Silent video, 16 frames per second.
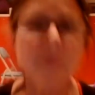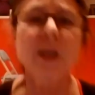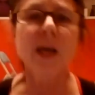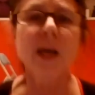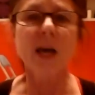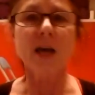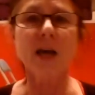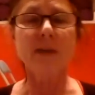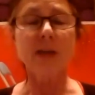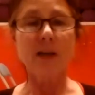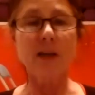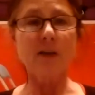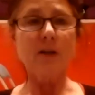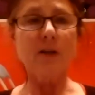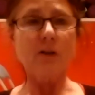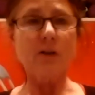and
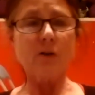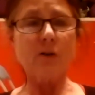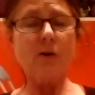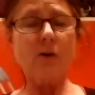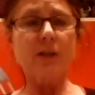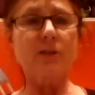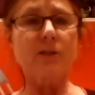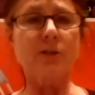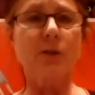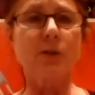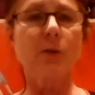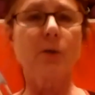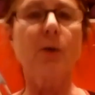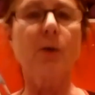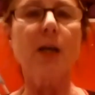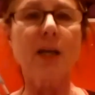then you're going
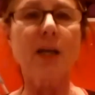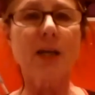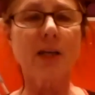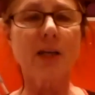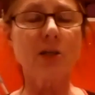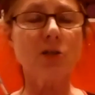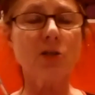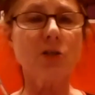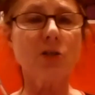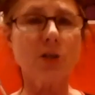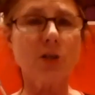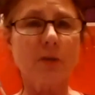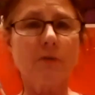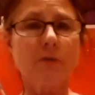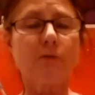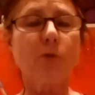to hinge
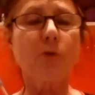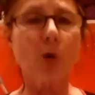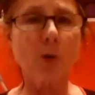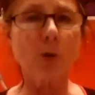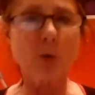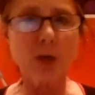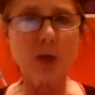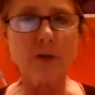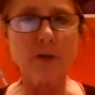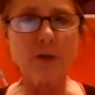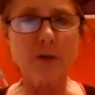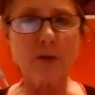forward